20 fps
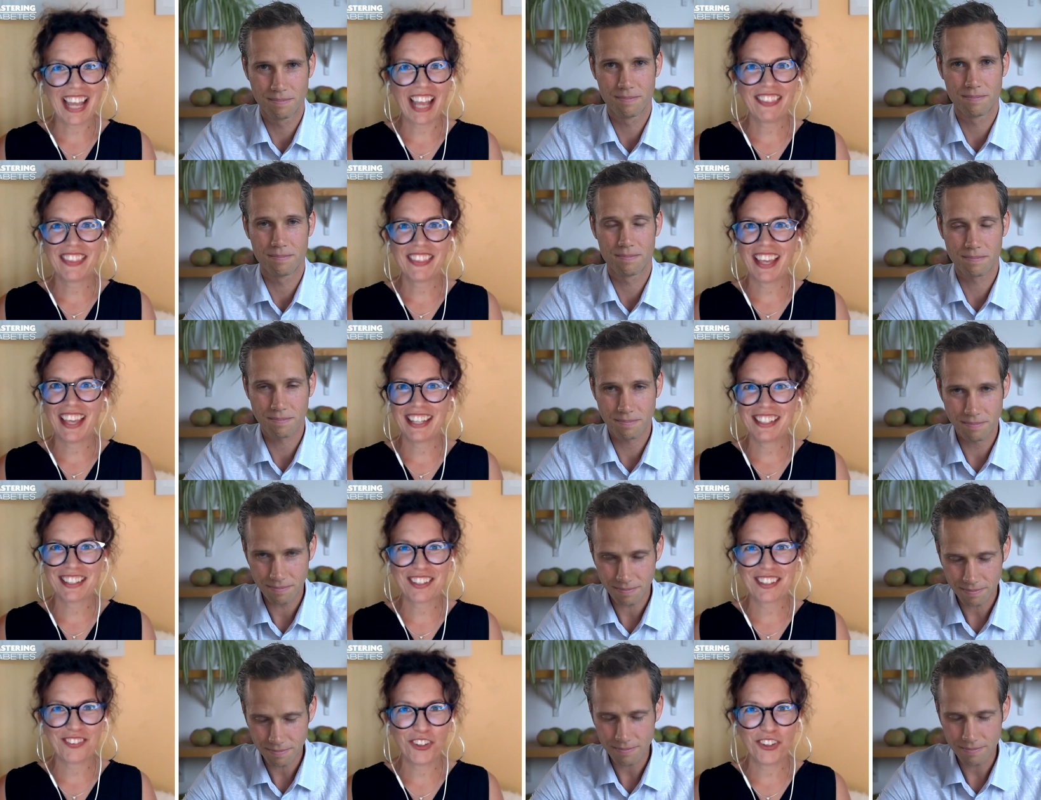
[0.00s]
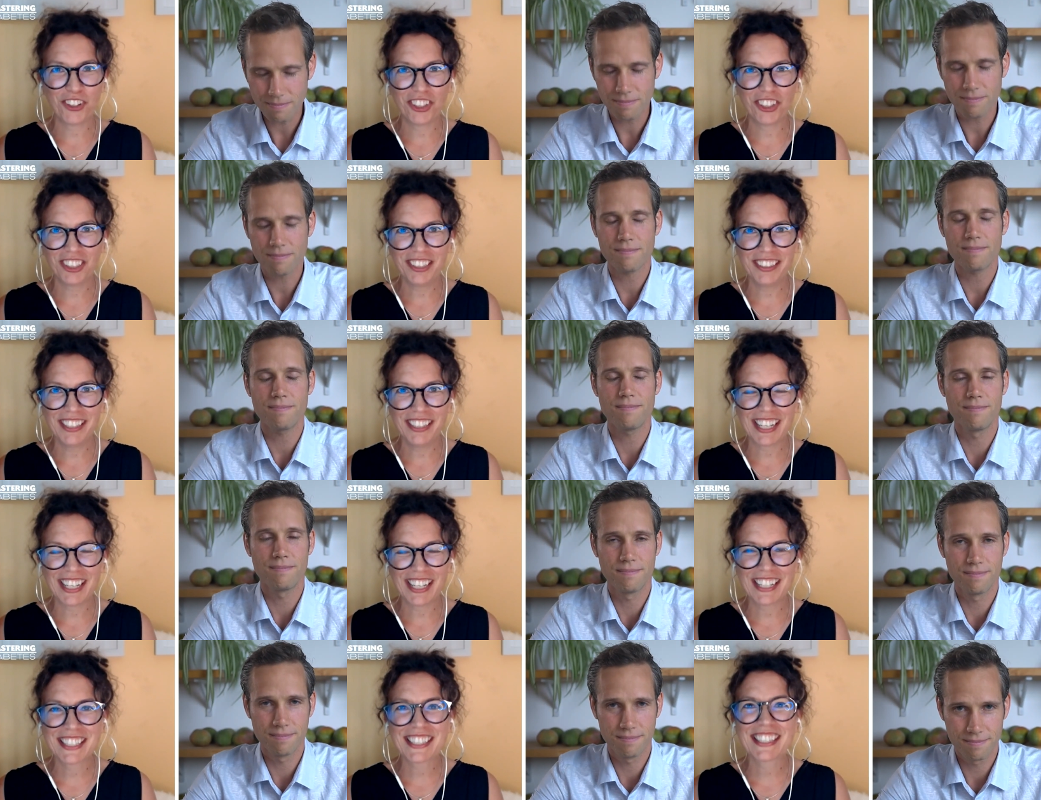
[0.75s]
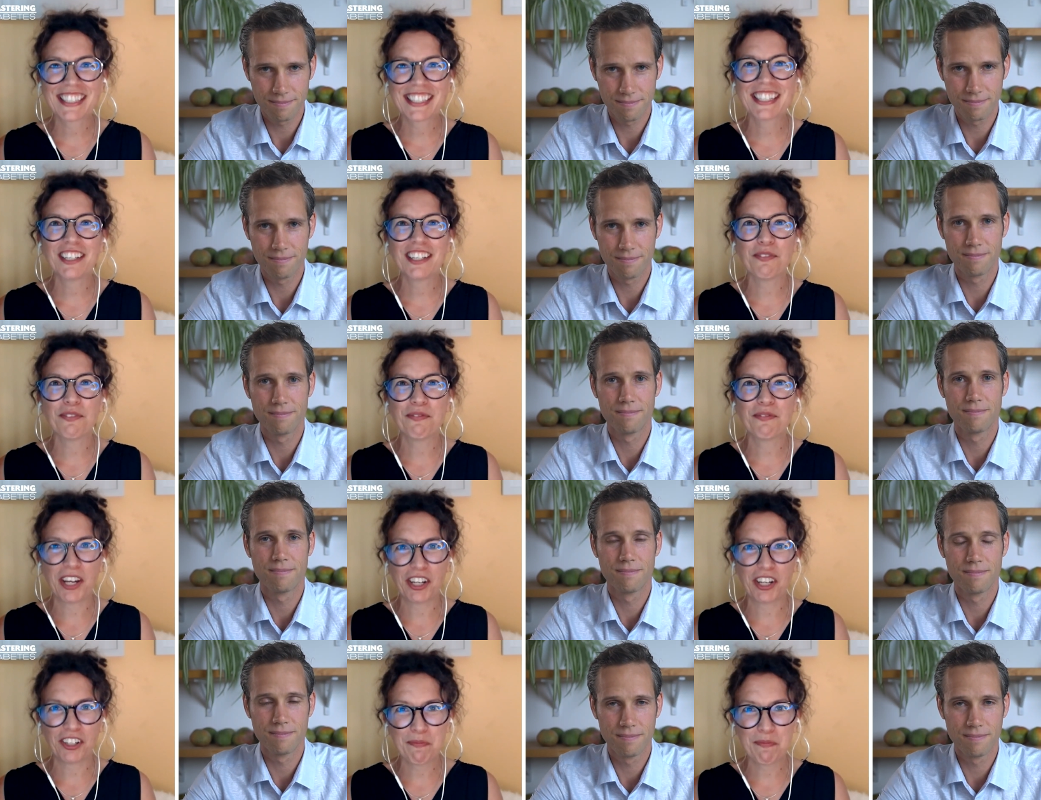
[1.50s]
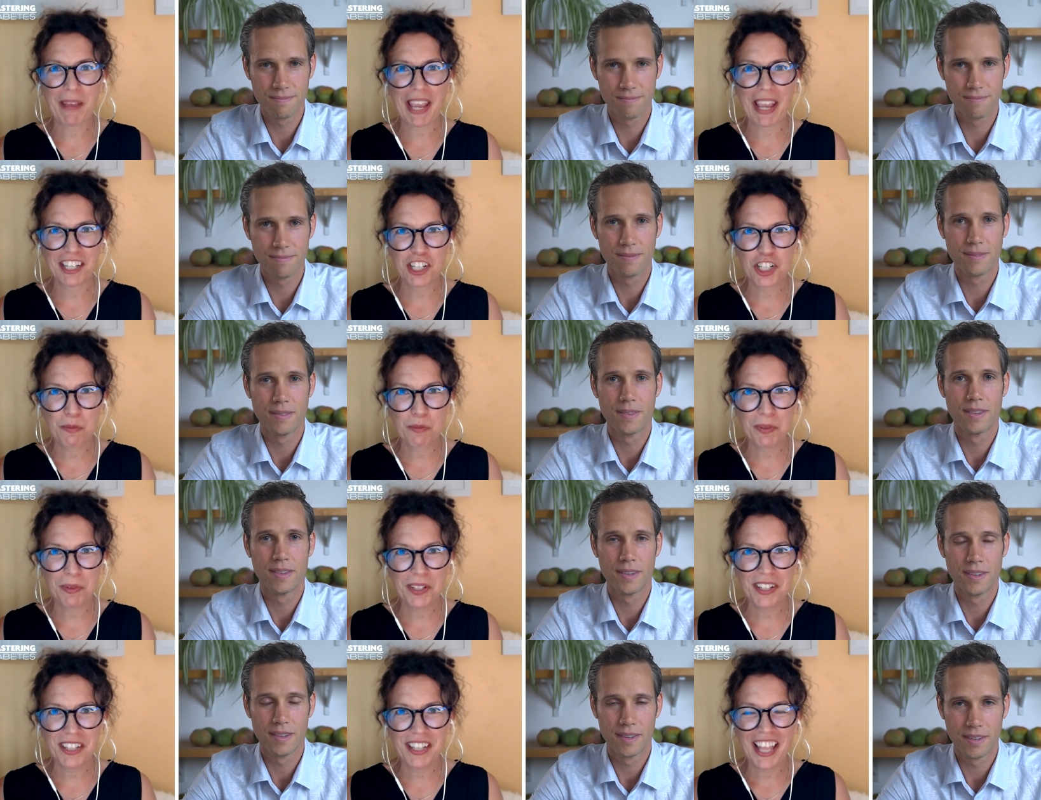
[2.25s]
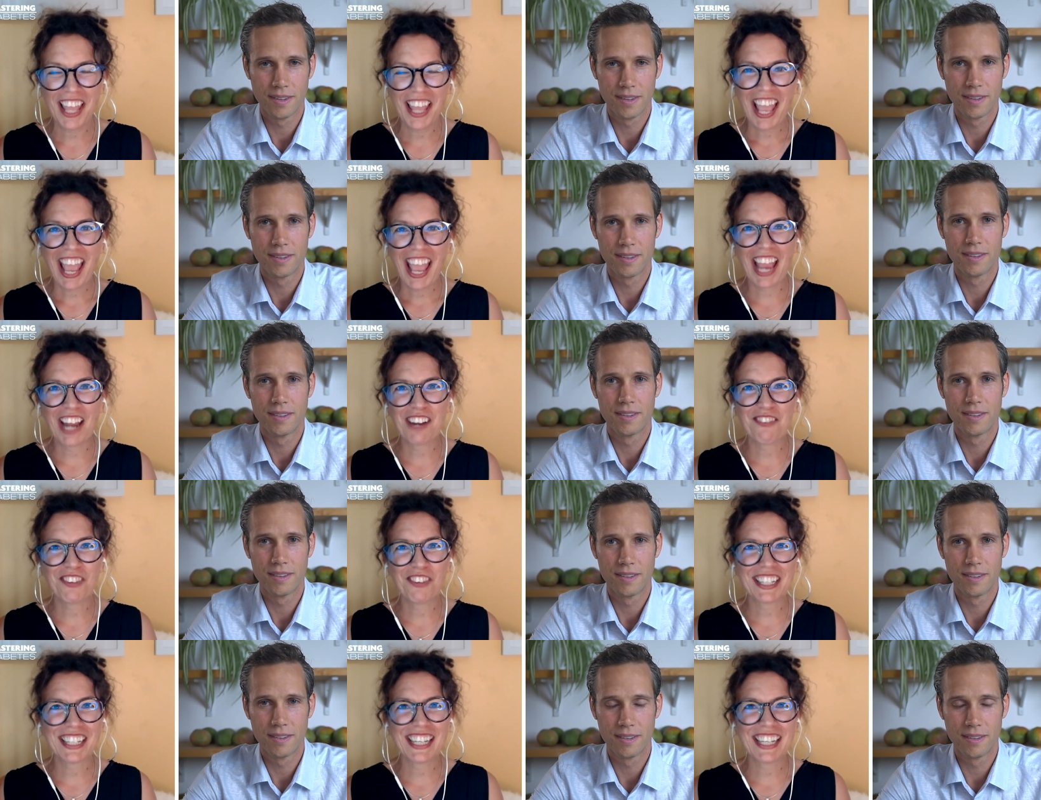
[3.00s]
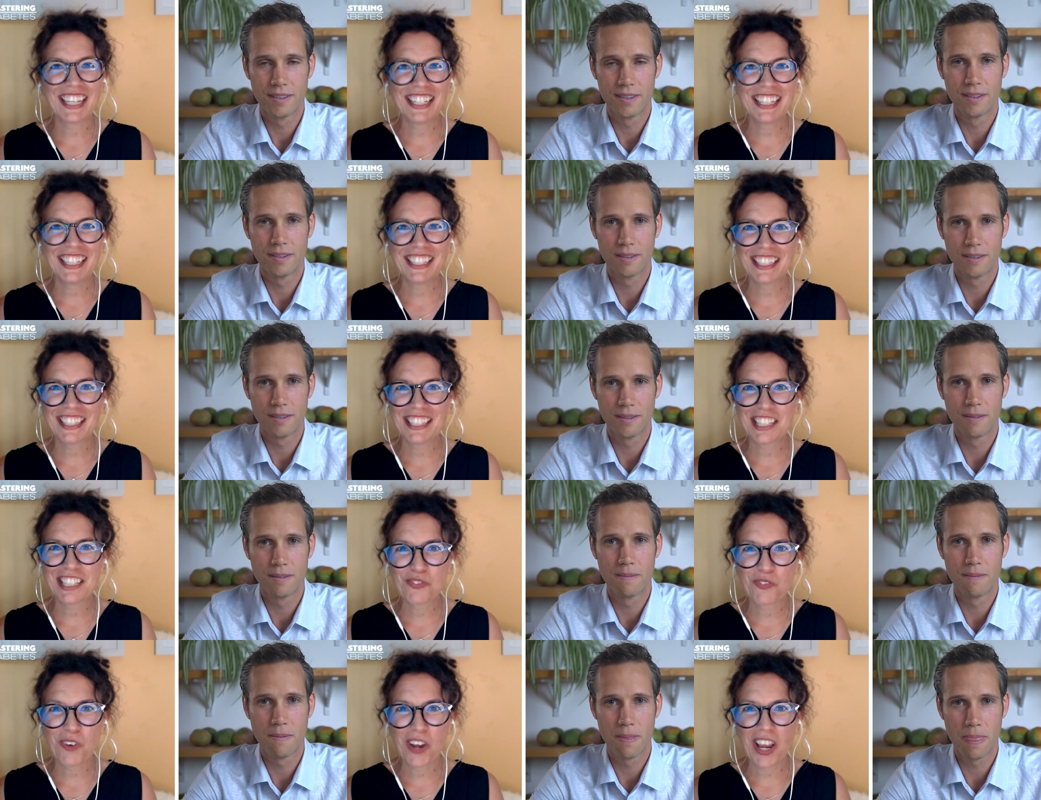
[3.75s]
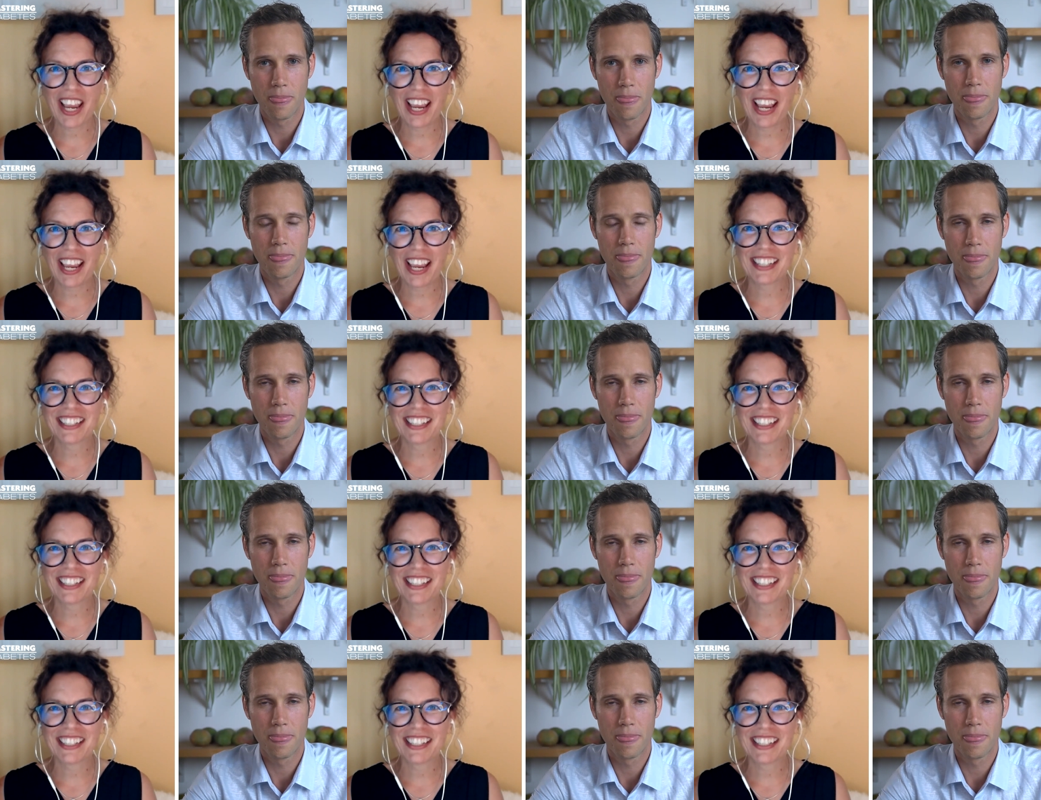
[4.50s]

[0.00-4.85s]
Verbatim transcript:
Speaker 1: the end of the world. It's still very manageable. And when eating this way,